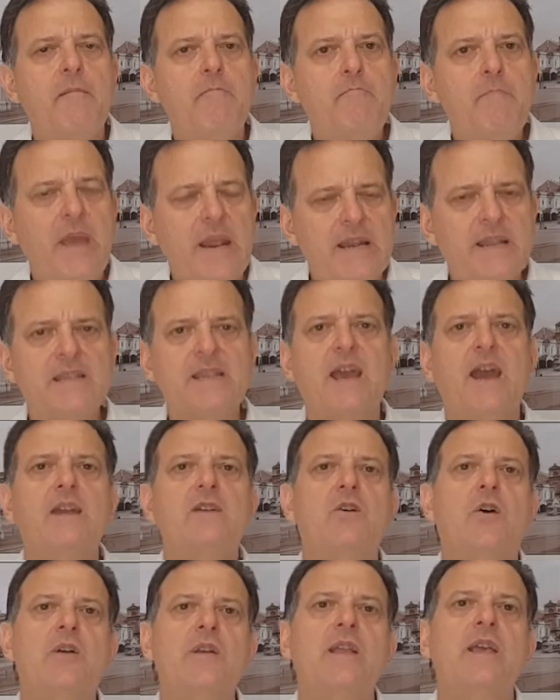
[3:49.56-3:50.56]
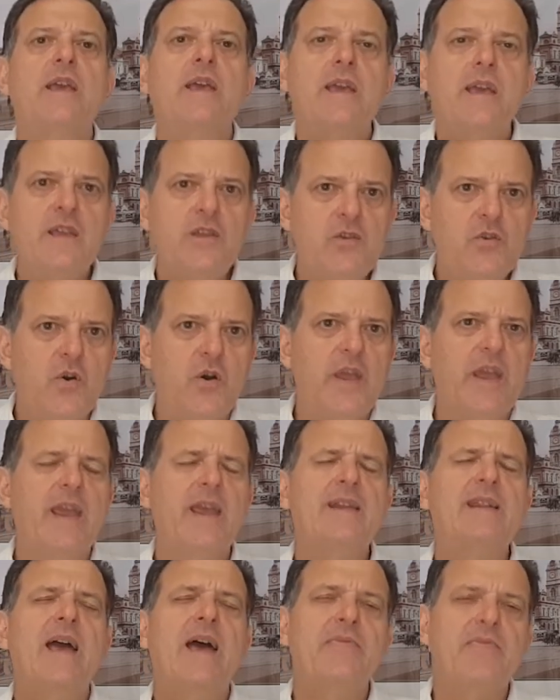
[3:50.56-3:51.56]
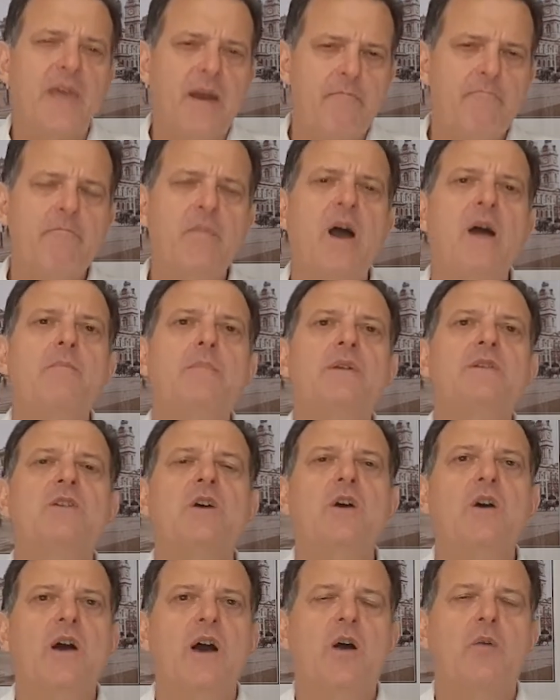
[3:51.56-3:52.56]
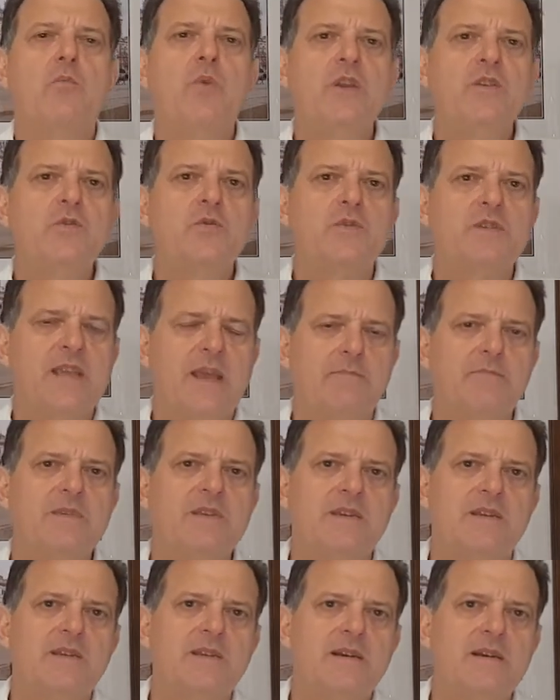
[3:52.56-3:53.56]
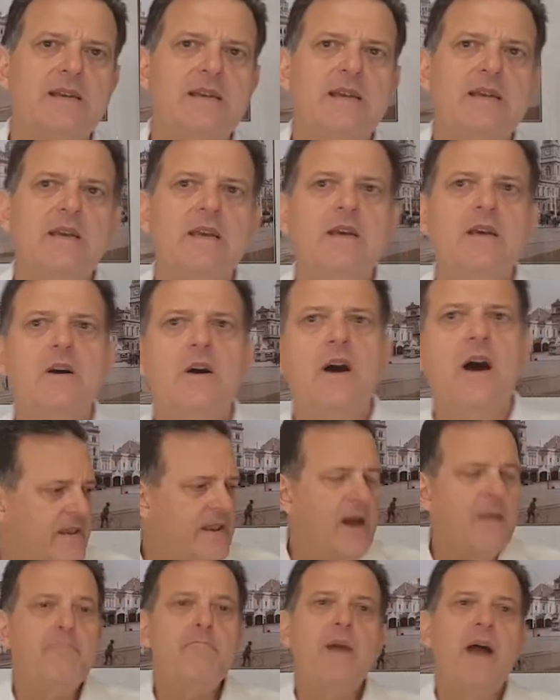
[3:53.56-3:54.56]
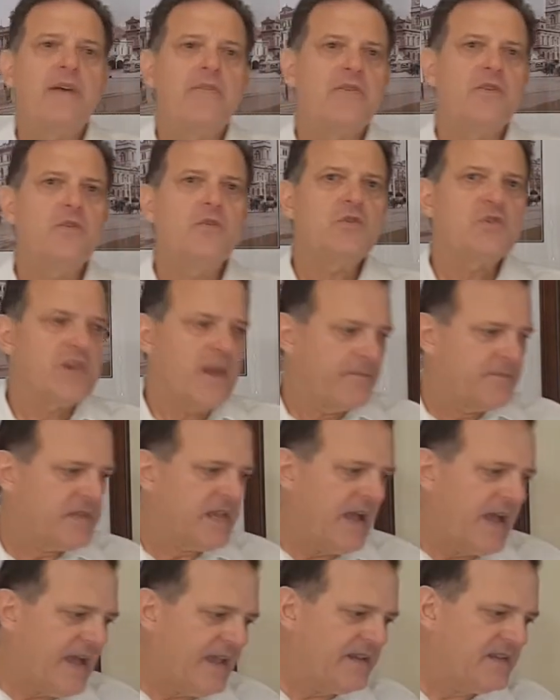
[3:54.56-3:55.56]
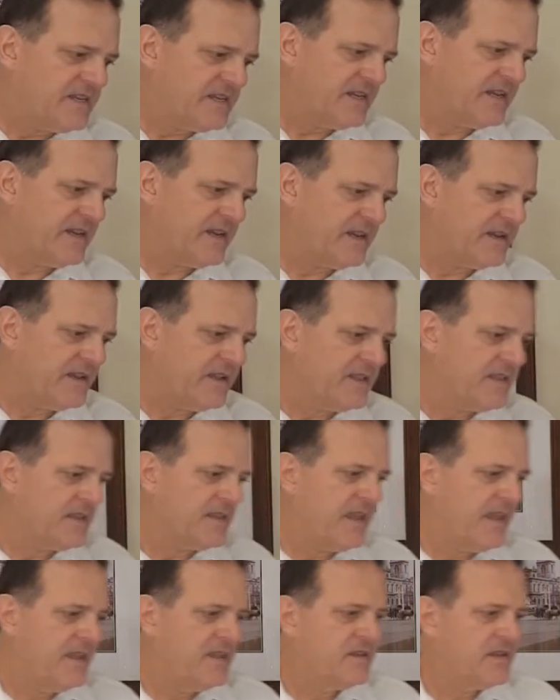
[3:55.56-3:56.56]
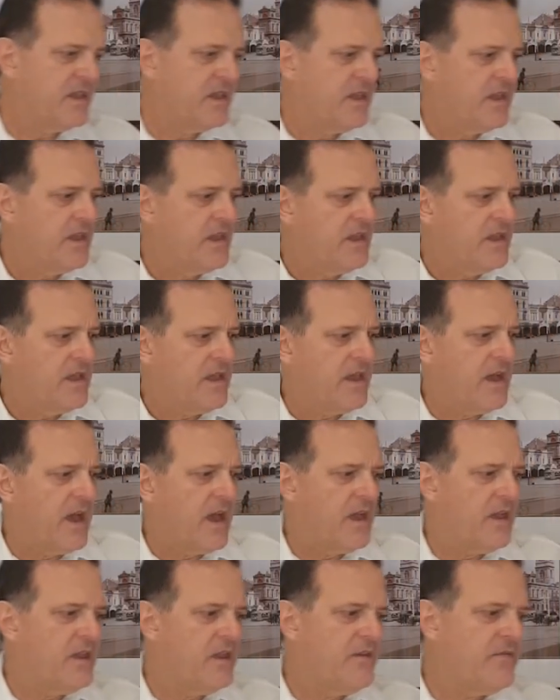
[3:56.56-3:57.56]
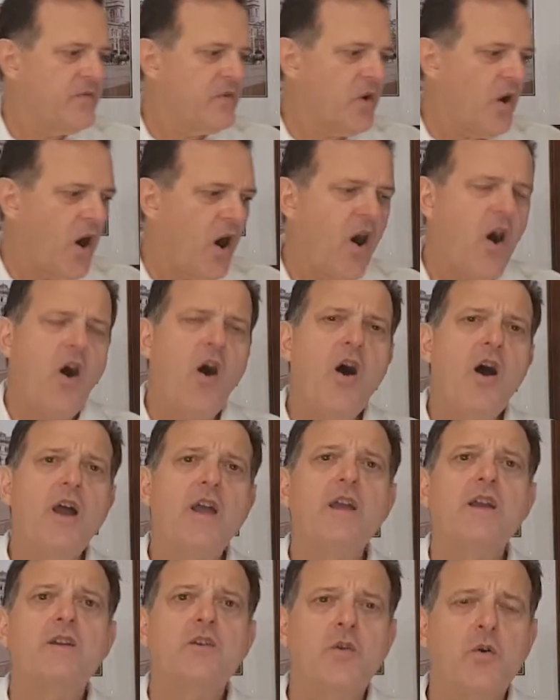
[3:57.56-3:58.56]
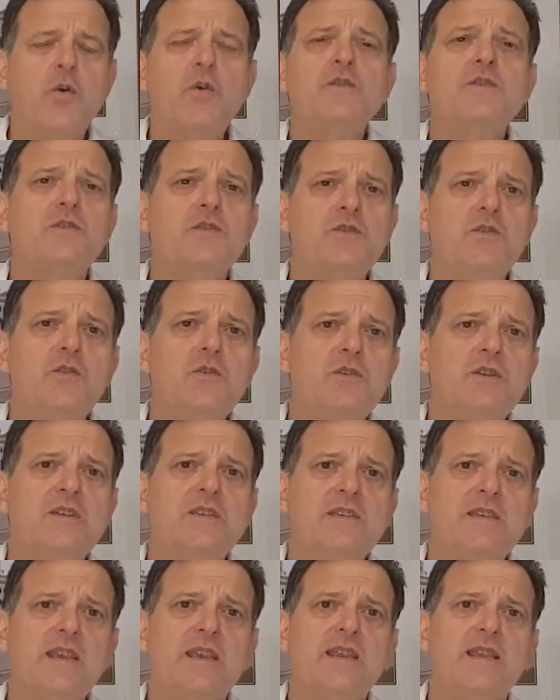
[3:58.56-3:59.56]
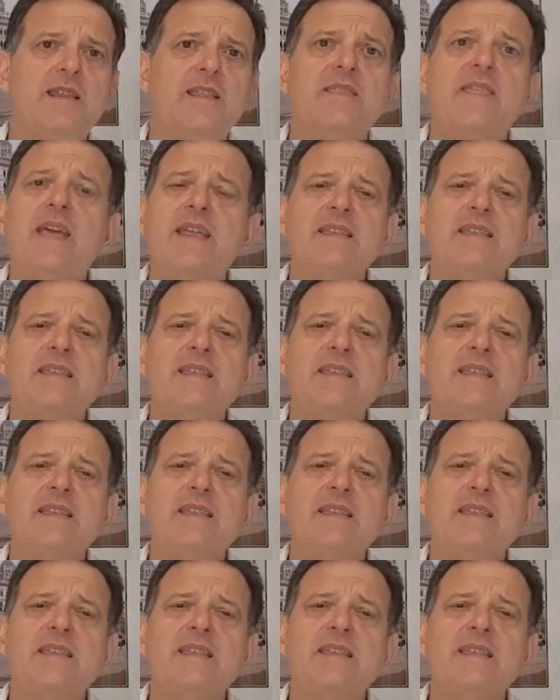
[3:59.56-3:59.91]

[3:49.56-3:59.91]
meditate on in your head at that moment when you're tempted. In Matthew chapter 18, it says, if your eye causes you to sin,